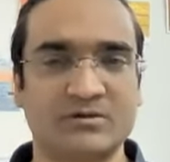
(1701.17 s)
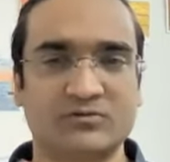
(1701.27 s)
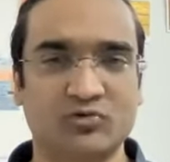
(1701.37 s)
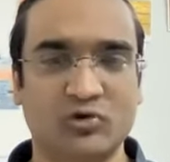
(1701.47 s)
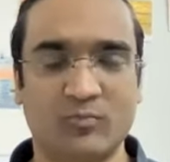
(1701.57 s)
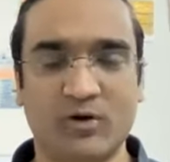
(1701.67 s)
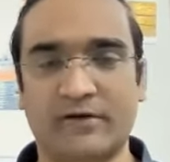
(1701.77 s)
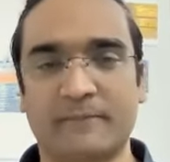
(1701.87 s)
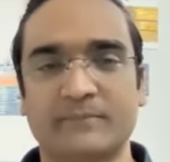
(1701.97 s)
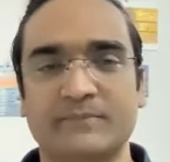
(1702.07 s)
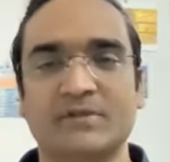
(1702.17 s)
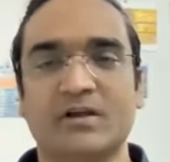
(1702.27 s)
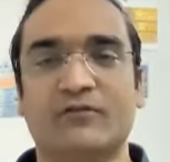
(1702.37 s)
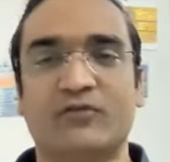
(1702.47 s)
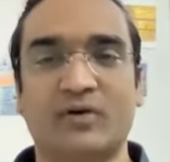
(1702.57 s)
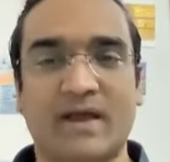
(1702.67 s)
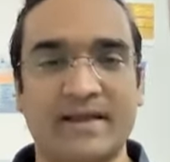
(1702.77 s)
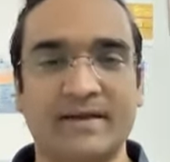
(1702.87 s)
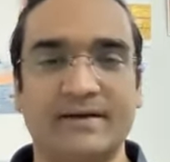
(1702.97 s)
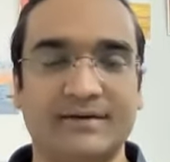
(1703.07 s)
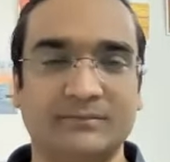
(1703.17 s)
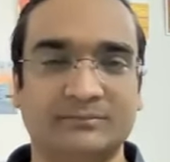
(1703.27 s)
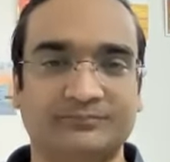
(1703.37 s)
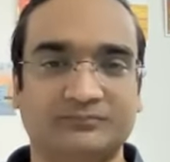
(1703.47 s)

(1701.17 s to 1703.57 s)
So good point. For anger,